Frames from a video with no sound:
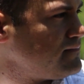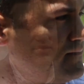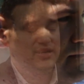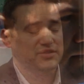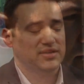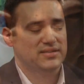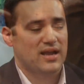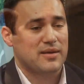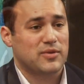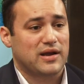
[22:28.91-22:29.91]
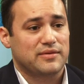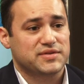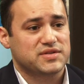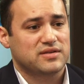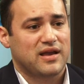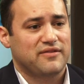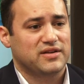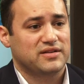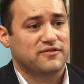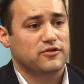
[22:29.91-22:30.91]
It was actually a time when I was
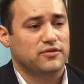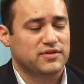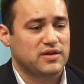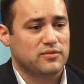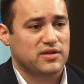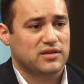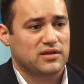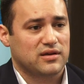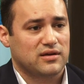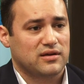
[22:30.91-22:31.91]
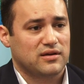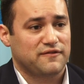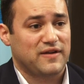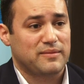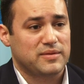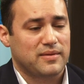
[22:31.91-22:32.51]
having a difficulty with a family